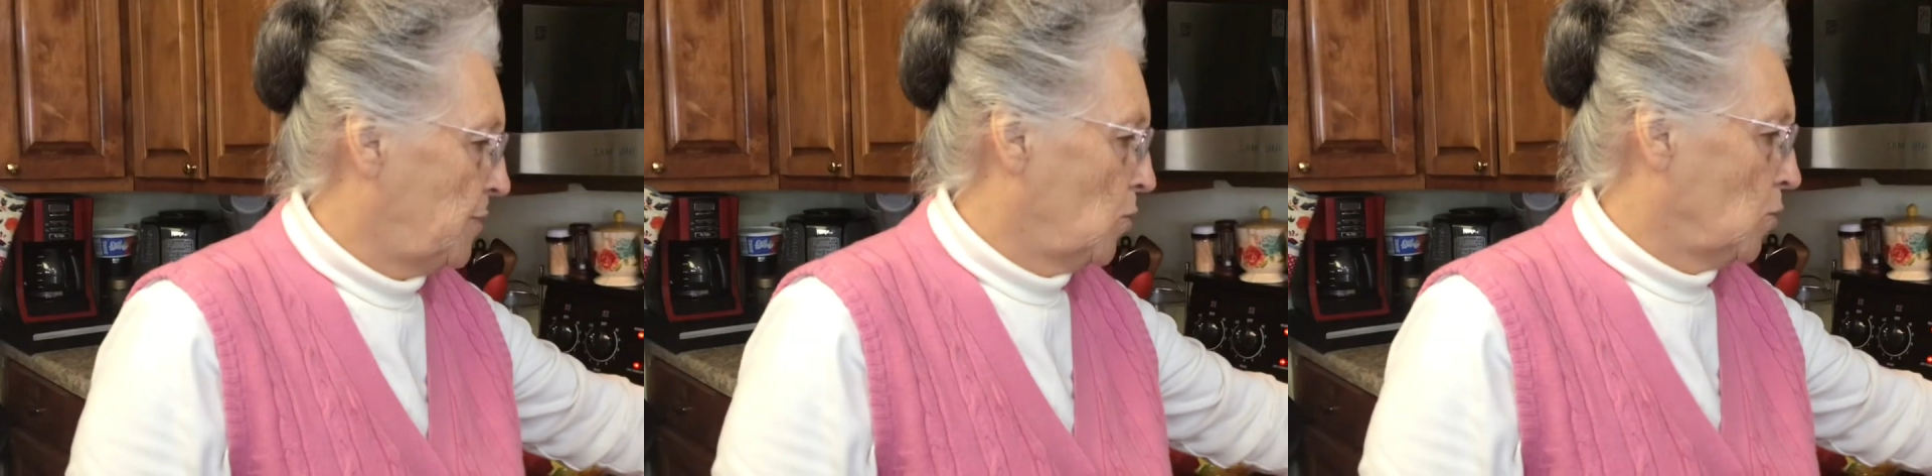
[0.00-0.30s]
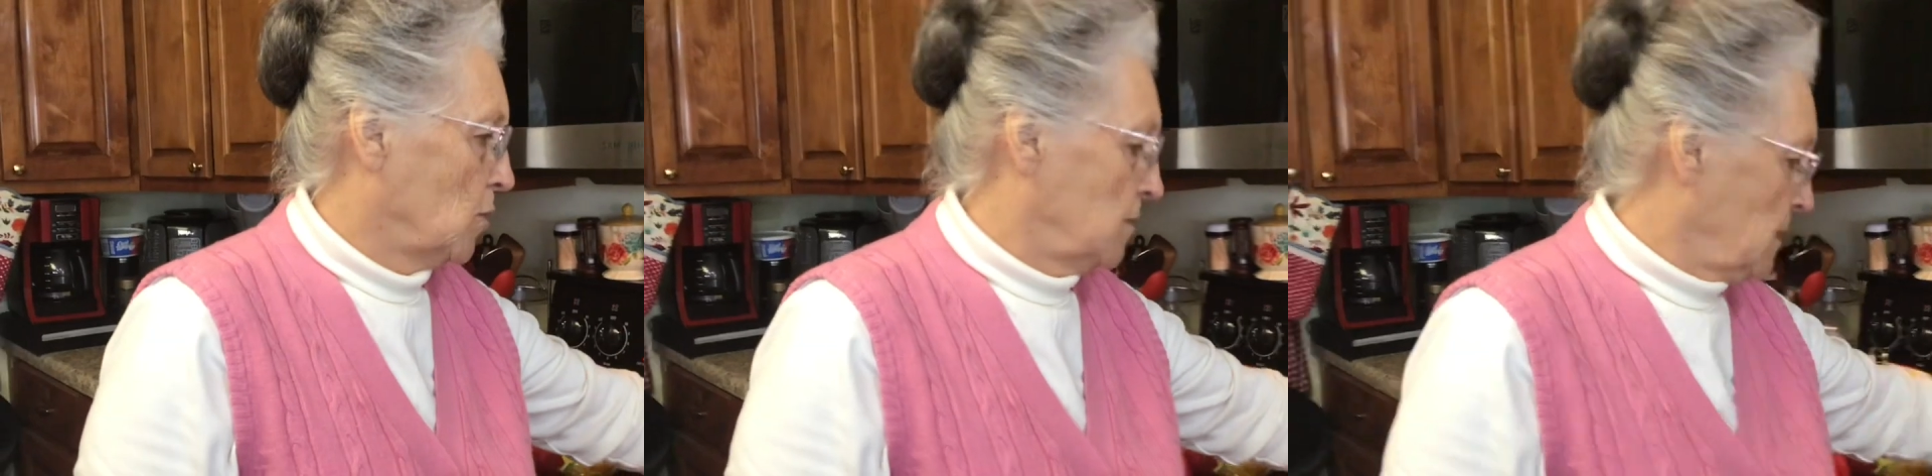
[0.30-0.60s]

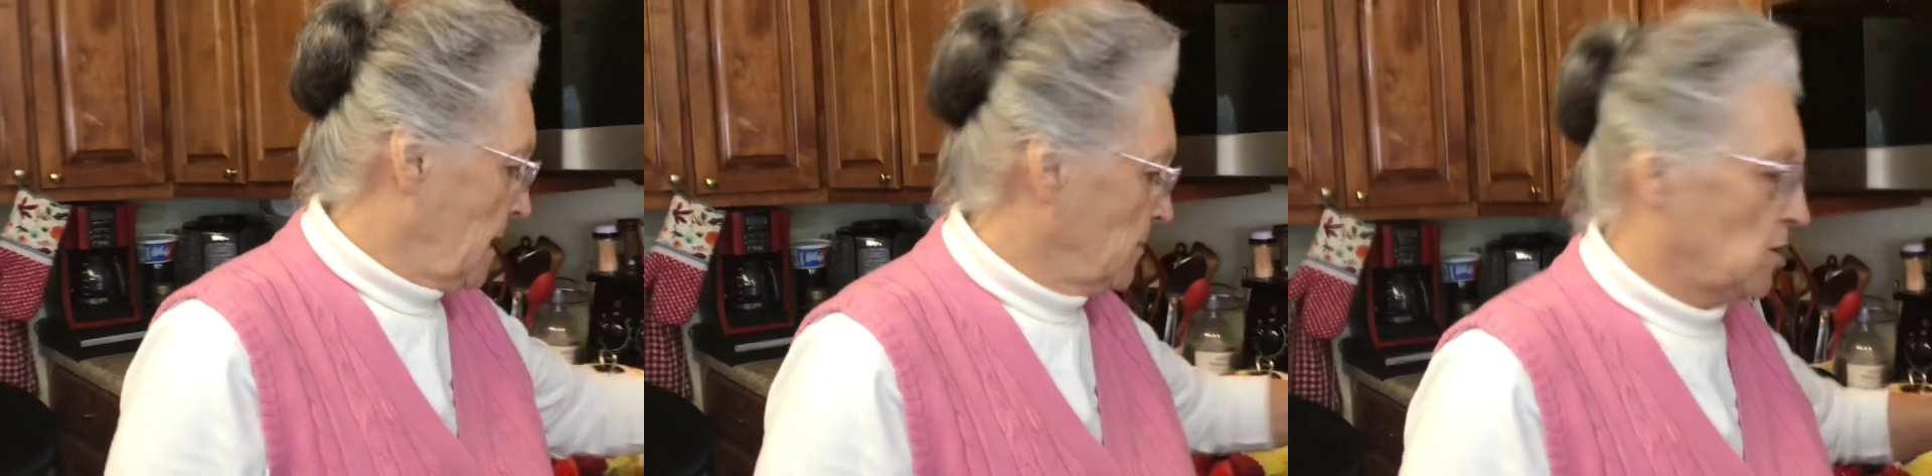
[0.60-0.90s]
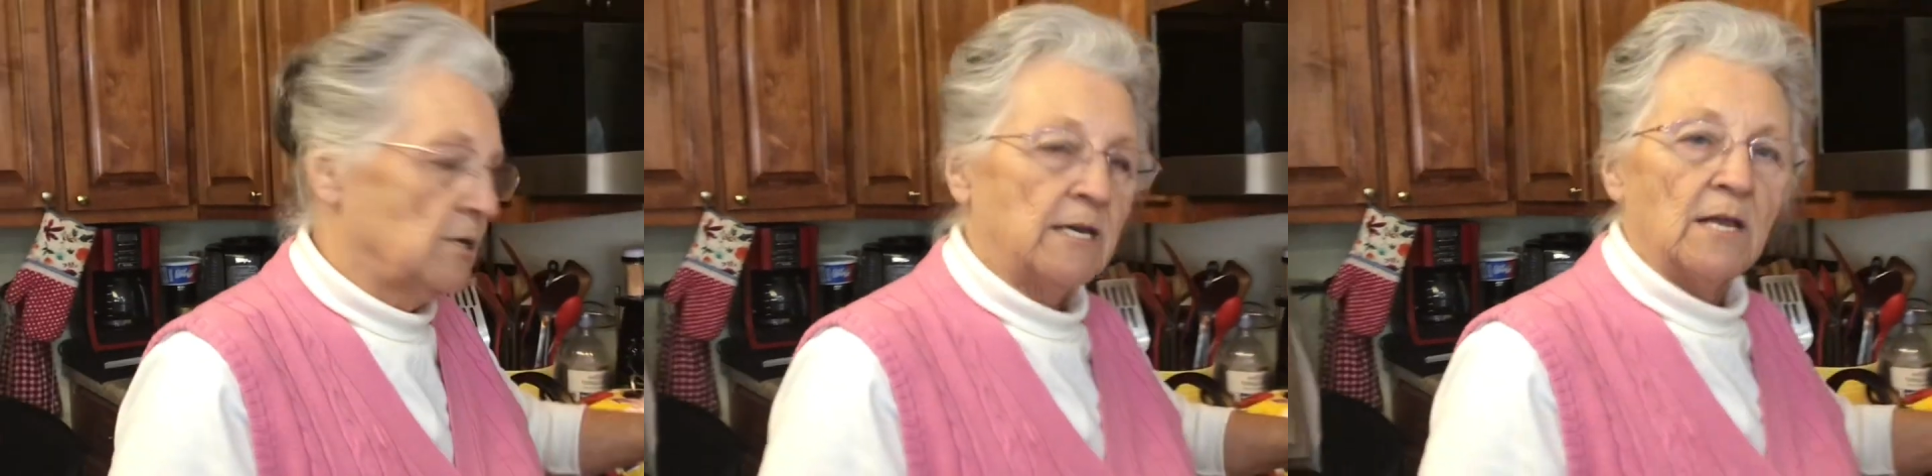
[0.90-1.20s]
pour, I'm going
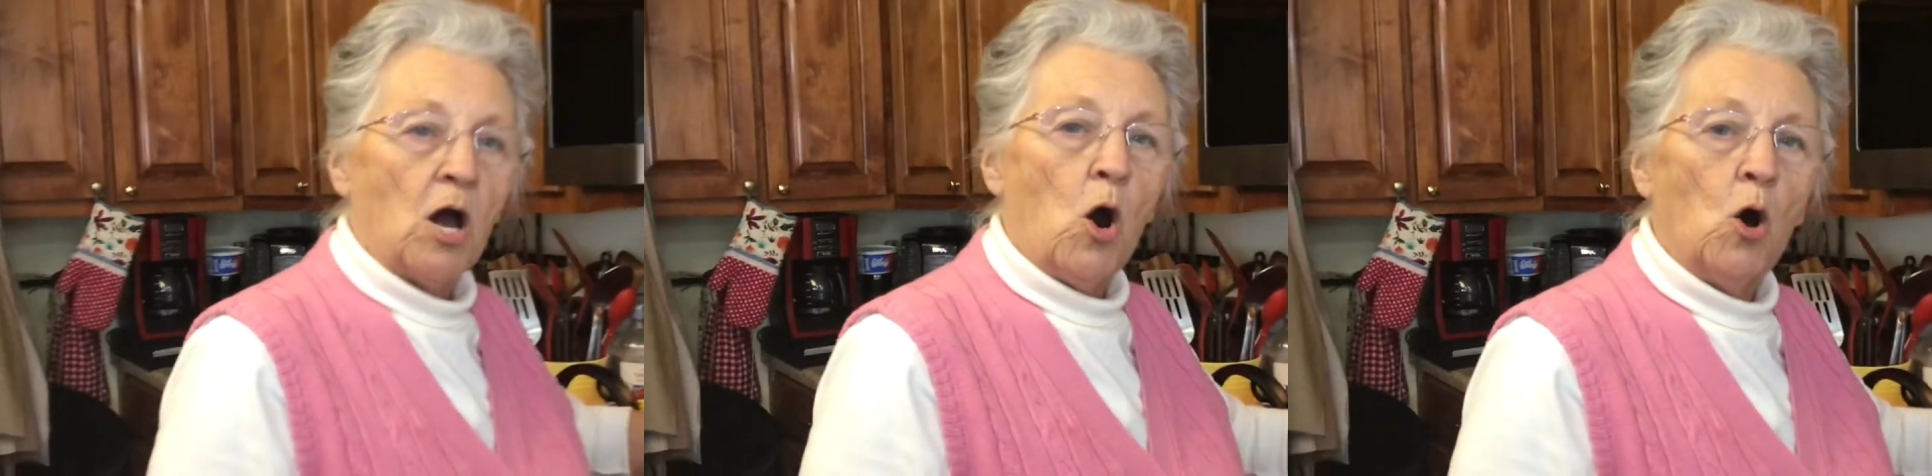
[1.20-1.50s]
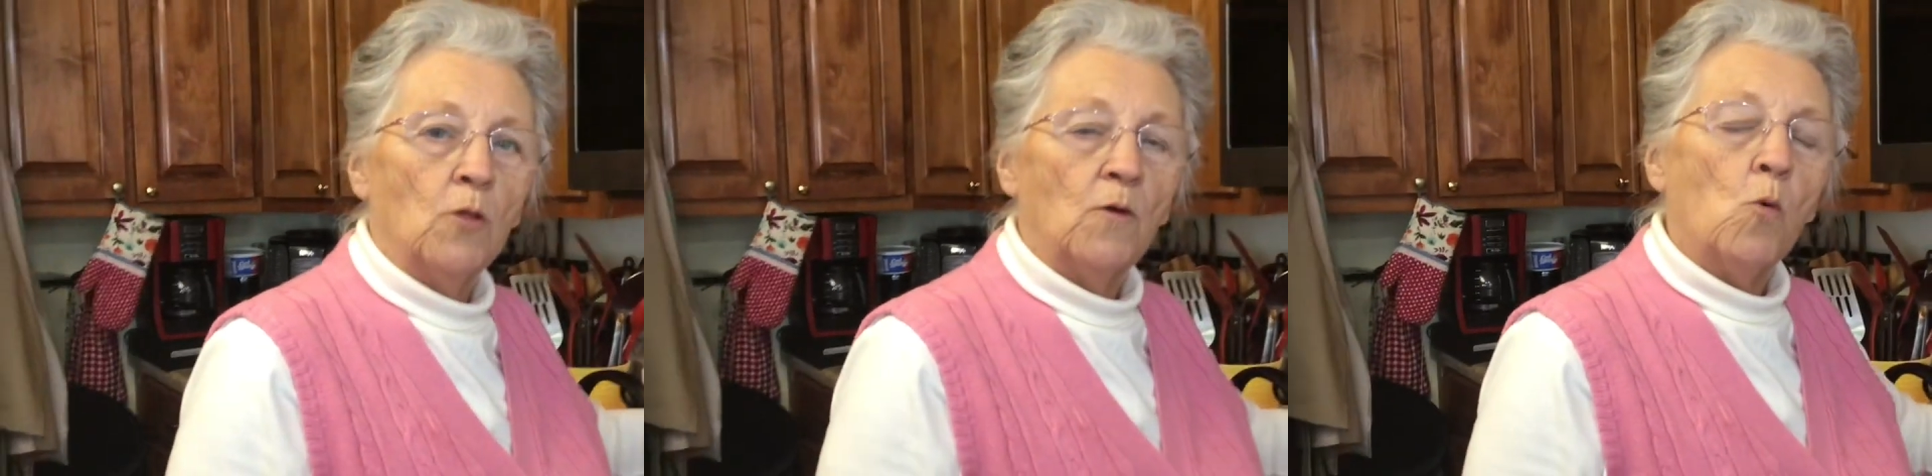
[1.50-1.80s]
to get all
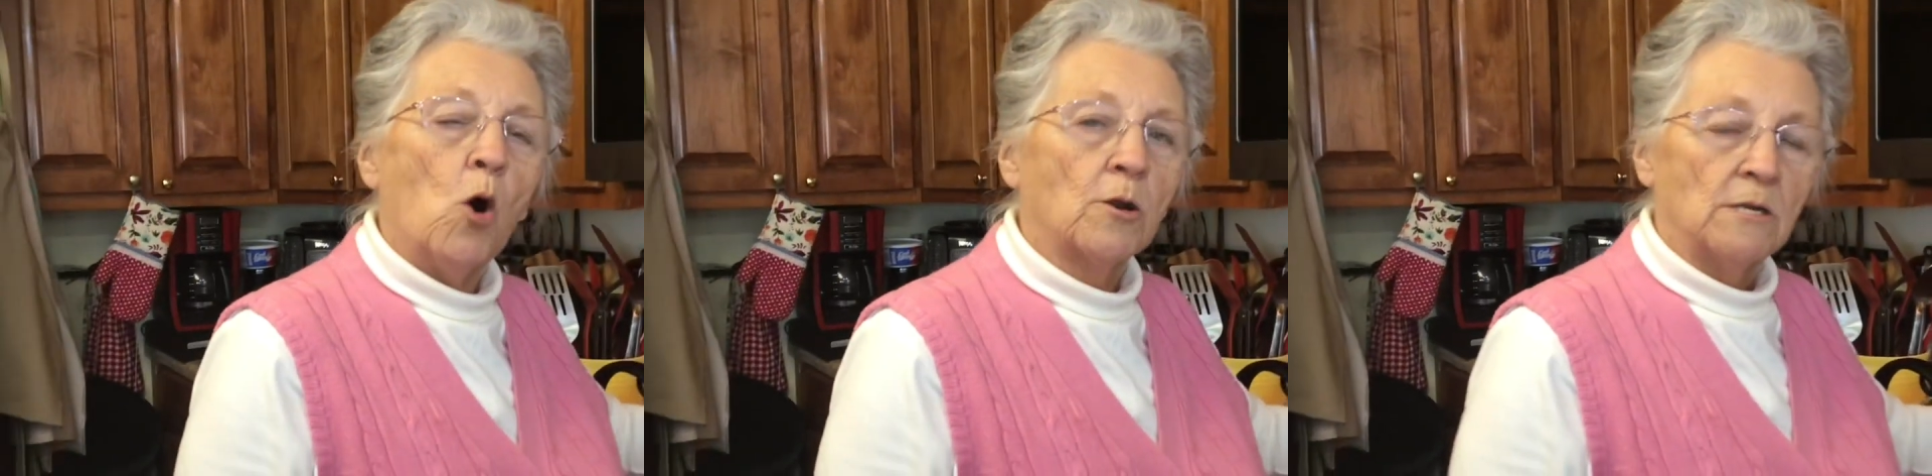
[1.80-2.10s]
the water,